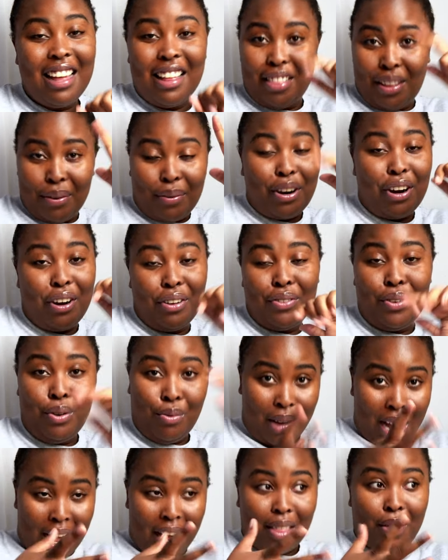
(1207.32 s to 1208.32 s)
They were on the
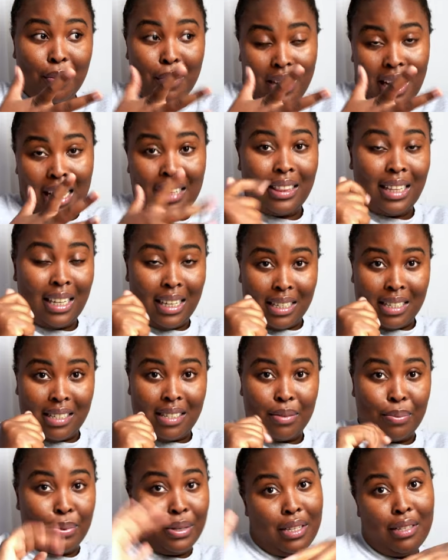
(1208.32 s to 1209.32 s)
way. They were like
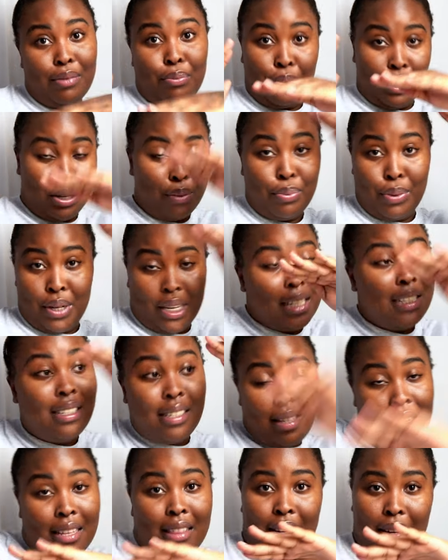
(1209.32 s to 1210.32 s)
this. We, did, we, we didn't
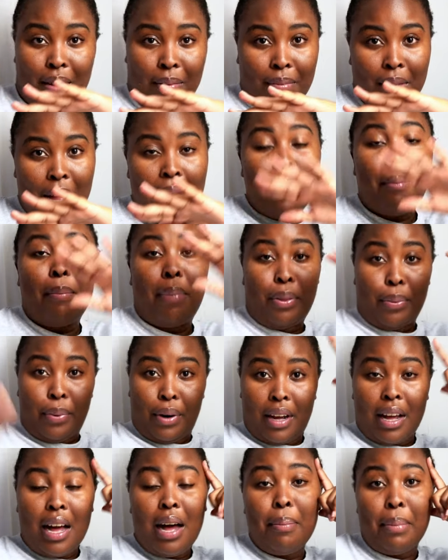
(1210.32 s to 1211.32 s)
see them, but they were
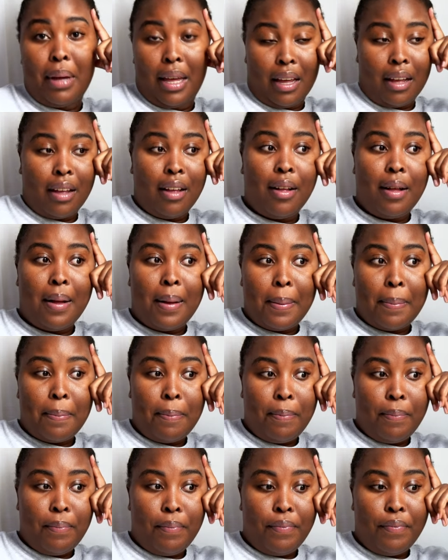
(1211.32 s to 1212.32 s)
coming.
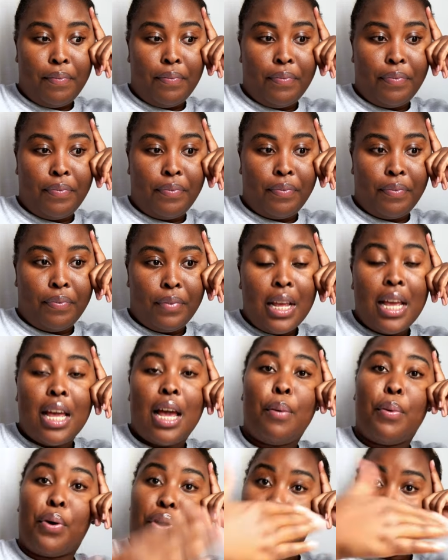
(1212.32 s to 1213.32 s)

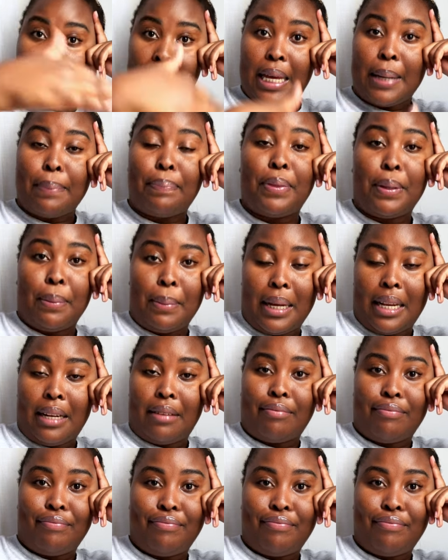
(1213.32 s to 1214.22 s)
We're going to keep them in.